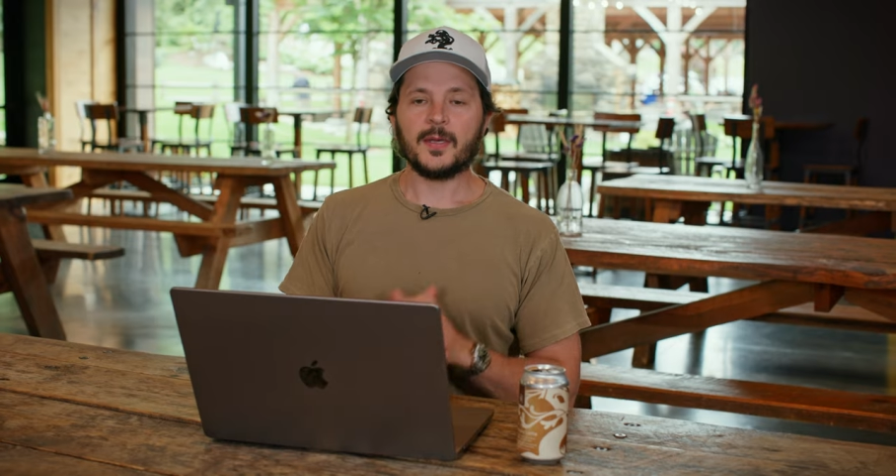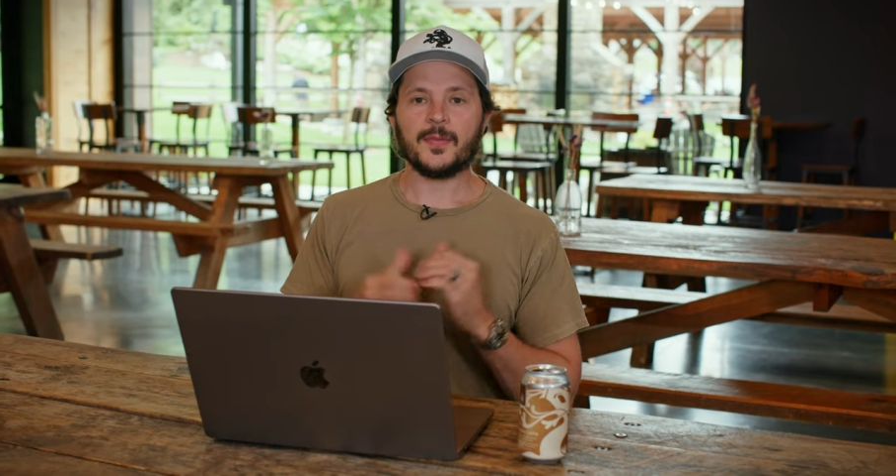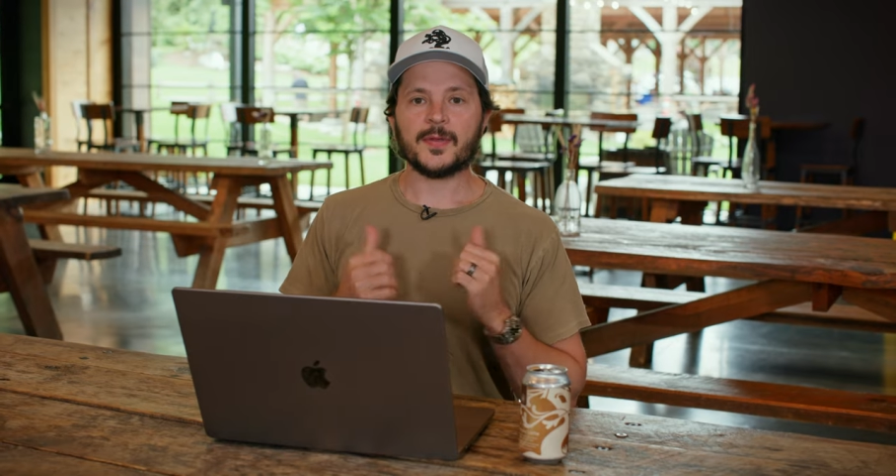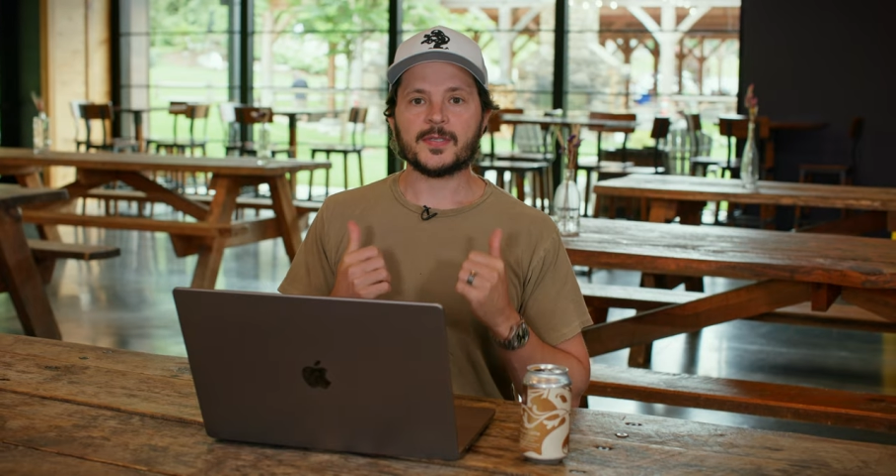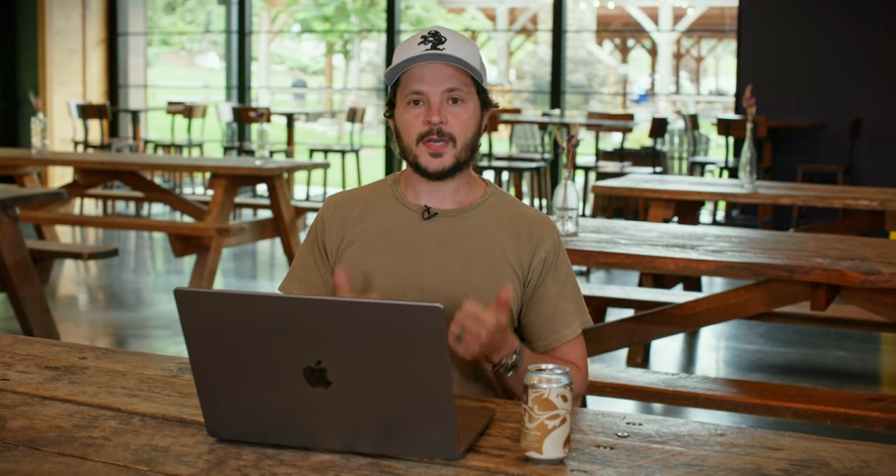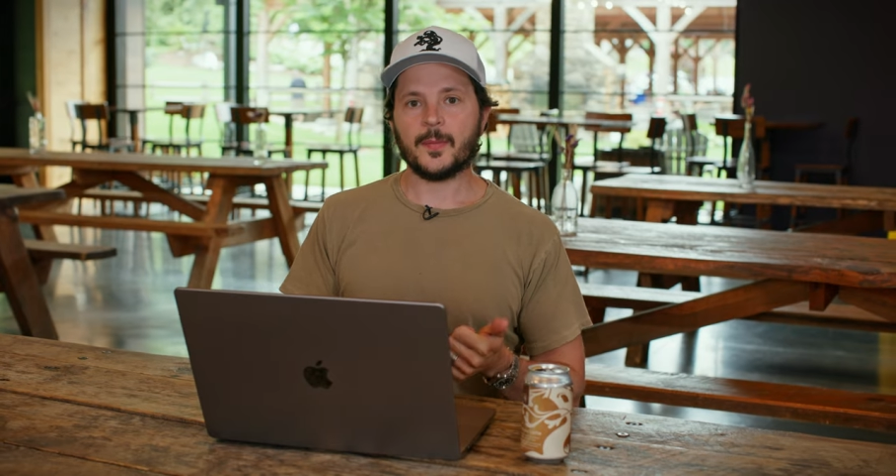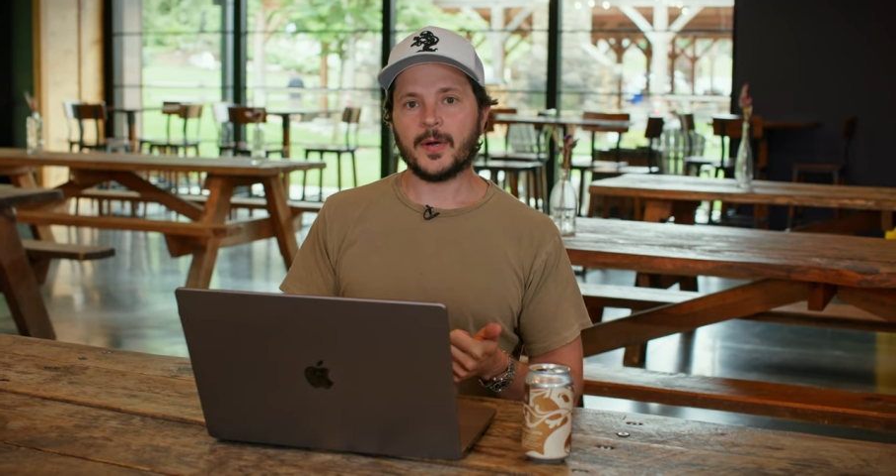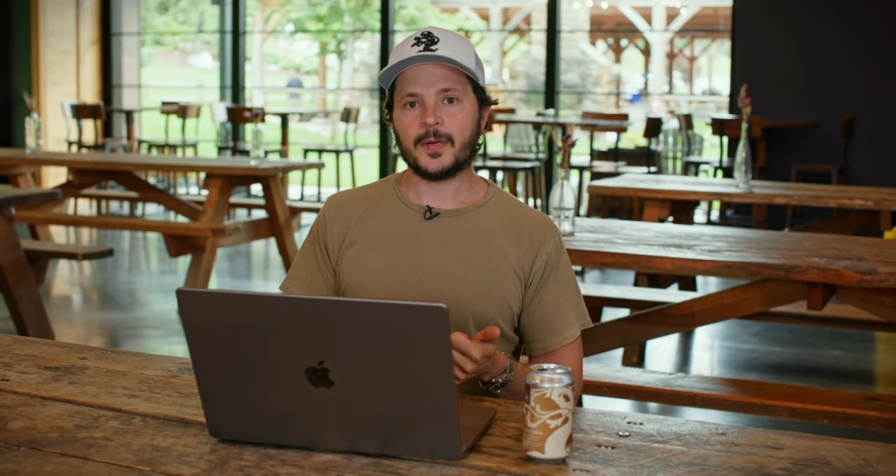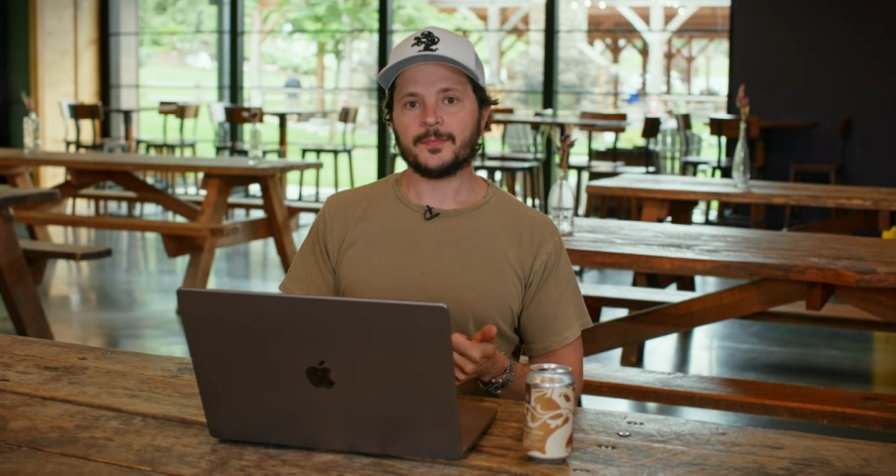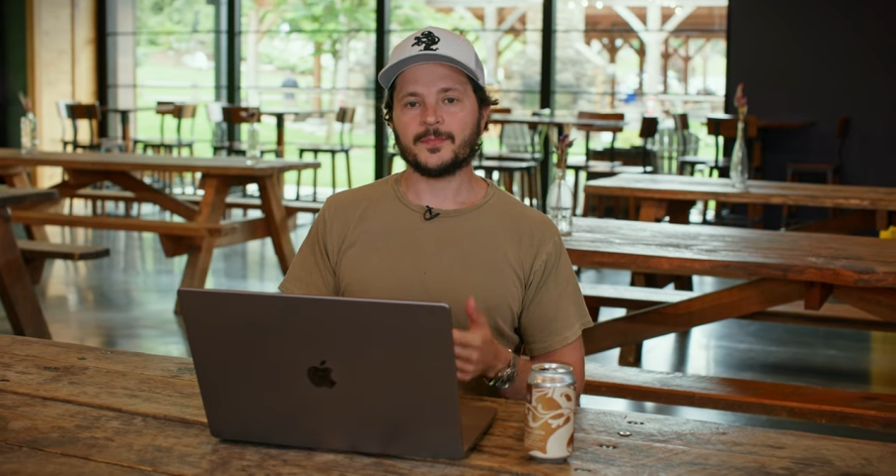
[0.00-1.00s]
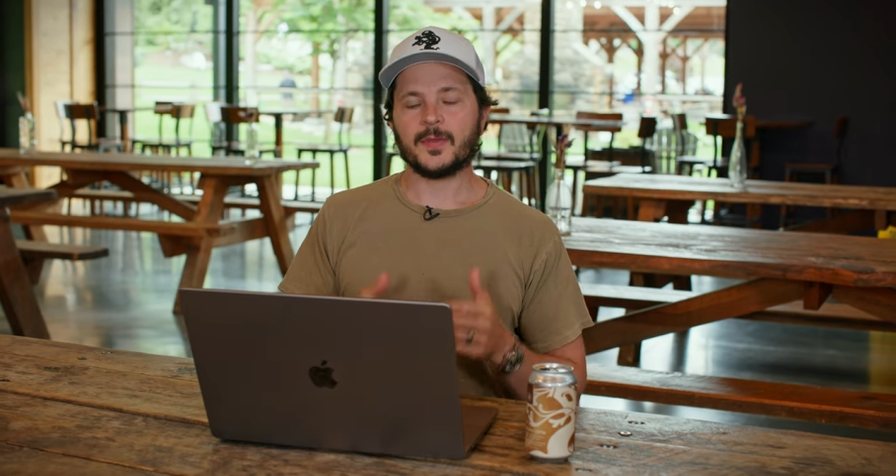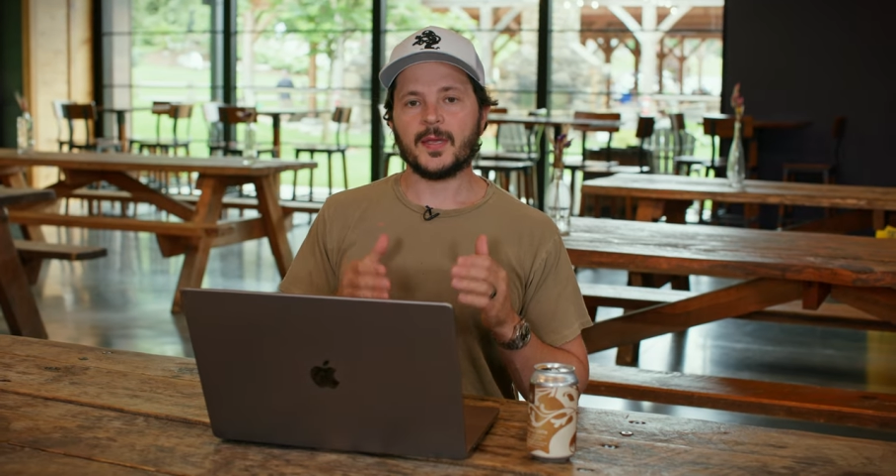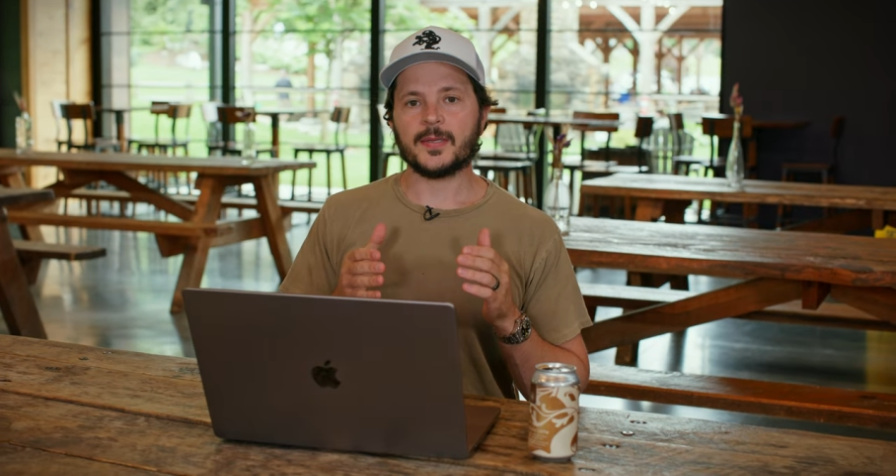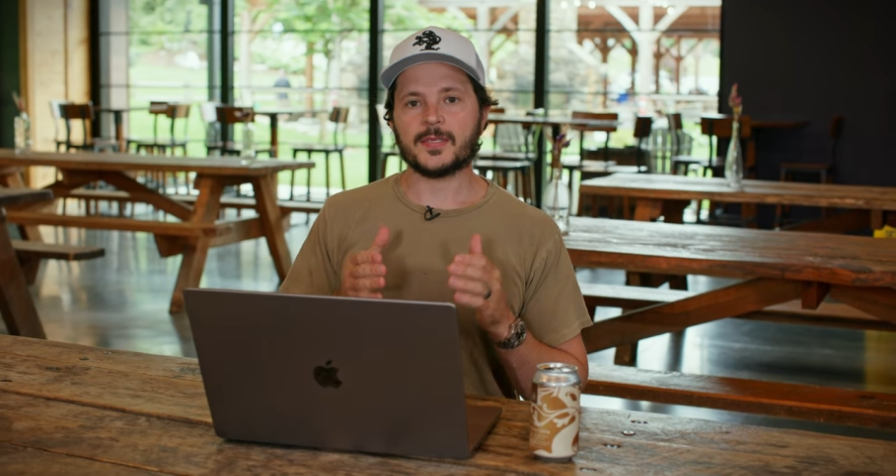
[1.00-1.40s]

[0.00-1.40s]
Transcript: In the summer, in